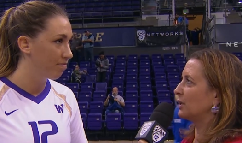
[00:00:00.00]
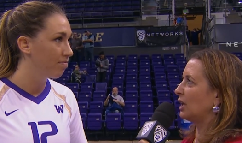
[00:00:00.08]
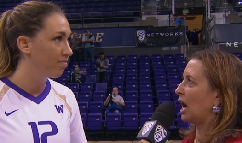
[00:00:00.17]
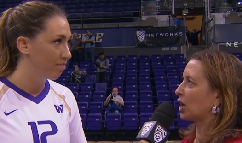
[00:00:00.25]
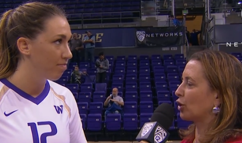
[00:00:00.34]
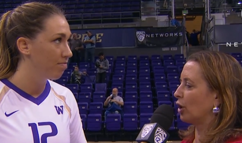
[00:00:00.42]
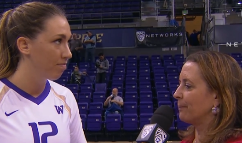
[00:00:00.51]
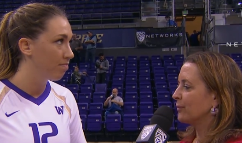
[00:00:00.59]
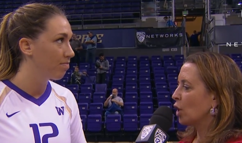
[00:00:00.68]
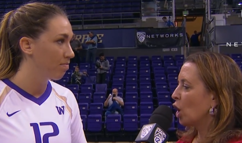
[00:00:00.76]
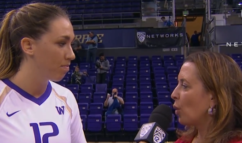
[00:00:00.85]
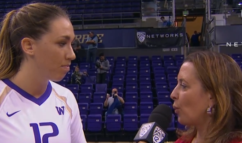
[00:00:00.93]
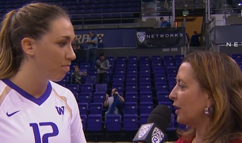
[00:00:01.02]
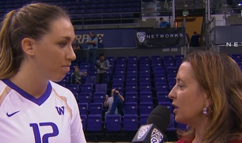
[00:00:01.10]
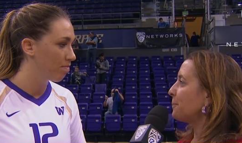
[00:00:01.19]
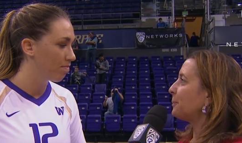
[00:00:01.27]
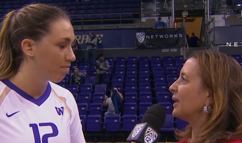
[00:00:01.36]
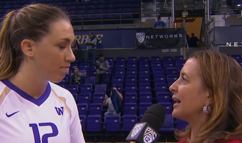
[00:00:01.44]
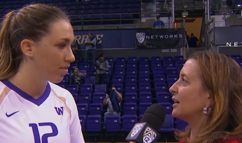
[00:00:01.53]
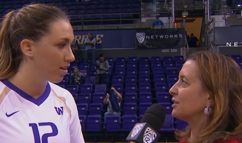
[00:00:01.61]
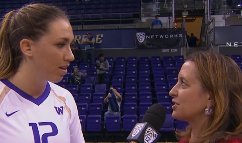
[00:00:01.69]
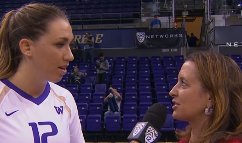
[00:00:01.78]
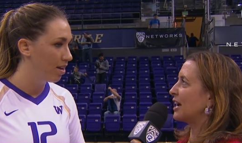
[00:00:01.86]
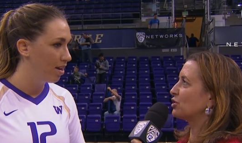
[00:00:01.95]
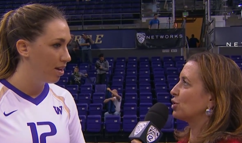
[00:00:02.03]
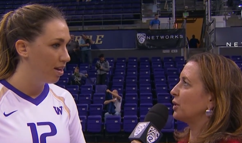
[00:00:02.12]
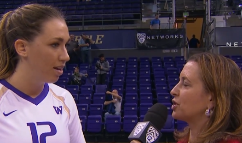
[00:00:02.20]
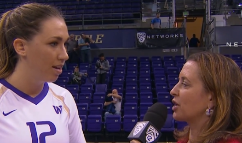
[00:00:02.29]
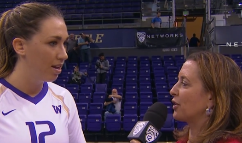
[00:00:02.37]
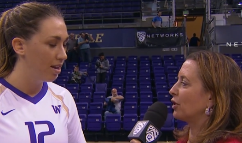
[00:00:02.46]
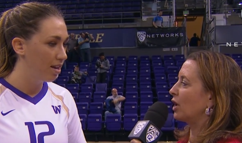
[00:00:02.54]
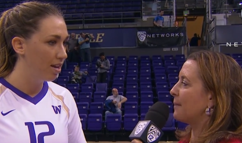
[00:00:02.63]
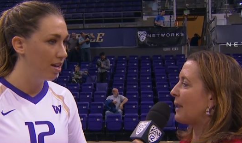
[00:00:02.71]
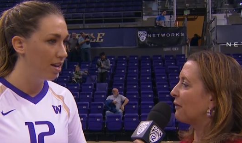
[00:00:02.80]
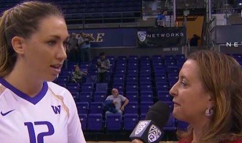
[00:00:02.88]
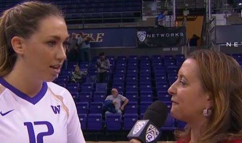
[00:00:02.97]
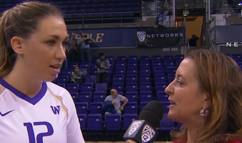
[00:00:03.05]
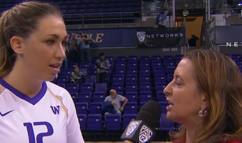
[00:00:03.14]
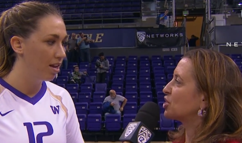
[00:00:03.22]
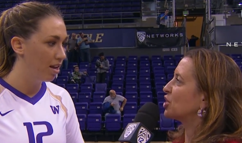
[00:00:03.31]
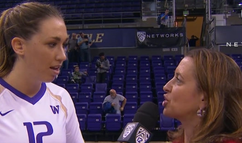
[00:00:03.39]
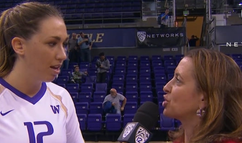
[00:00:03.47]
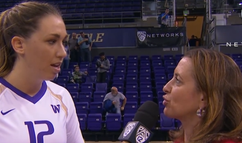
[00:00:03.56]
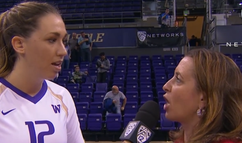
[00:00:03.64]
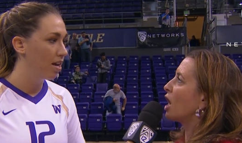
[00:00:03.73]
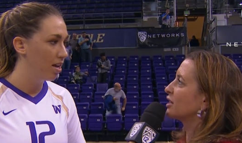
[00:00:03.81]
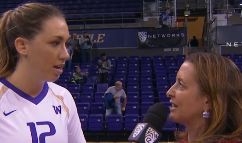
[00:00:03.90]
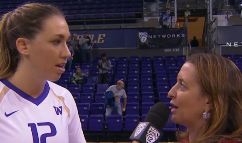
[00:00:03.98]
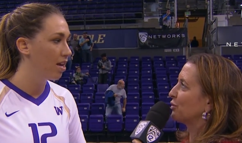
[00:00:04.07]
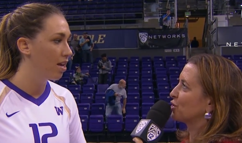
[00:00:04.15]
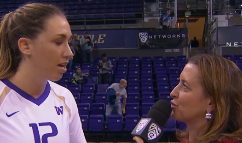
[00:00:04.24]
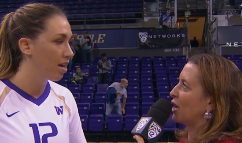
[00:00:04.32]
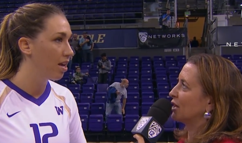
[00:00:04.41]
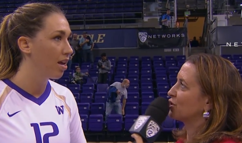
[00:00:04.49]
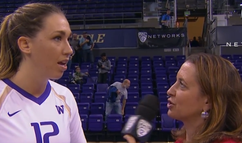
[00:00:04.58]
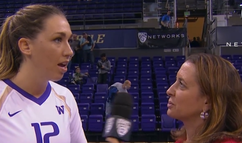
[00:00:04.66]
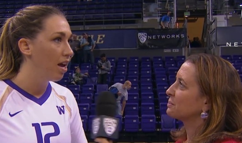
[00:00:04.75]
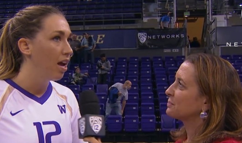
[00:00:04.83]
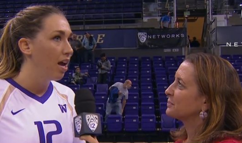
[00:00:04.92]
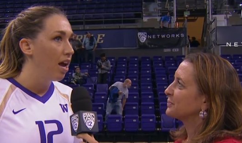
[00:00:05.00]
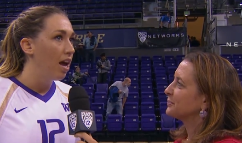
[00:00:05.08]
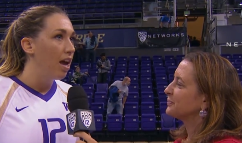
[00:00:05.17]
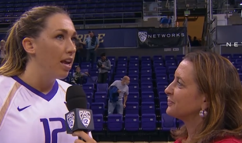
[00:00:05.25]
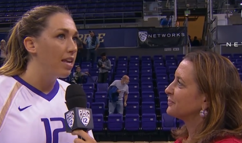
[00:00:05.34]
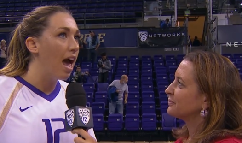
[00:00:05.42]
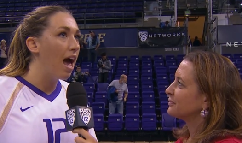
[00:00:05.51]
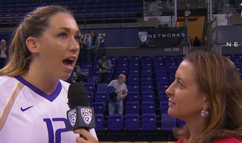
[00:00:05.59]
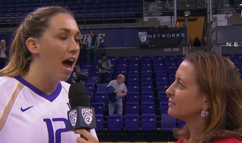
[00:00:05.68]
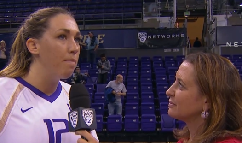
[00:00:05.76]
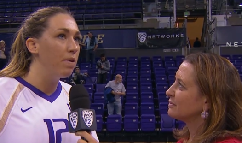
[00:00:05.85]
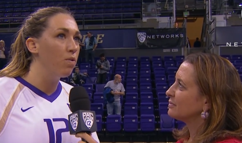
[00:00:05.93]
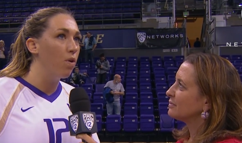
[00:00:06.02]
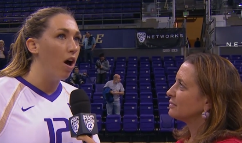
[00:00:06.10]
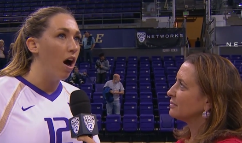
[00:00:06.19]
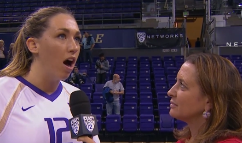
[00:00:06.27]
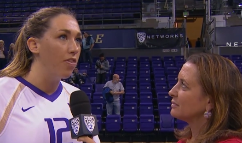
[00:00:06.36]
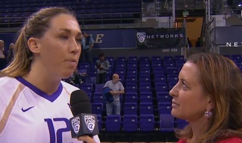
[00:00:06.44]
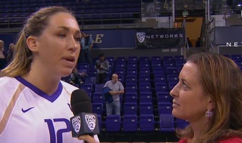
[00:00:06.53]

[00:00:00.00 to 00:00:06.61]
Speaker 1: the locker room, what are the players saying to each other about finishing strong down the stretch?
Speaker 2: Yeah, I mean, the